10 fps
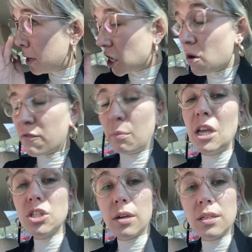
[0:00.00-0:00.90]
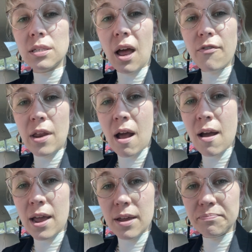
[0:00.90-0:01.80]
you know, information and stuff. And
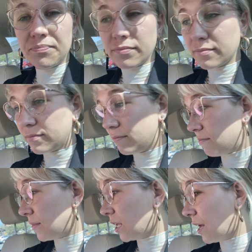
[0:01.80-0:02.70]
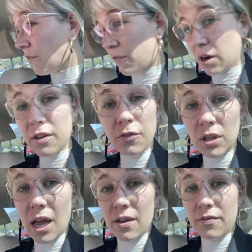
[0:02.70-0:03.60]
I have a very full
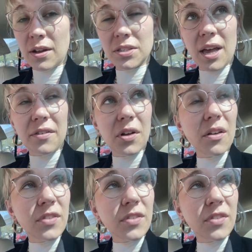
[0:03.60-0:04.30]
life outside of all of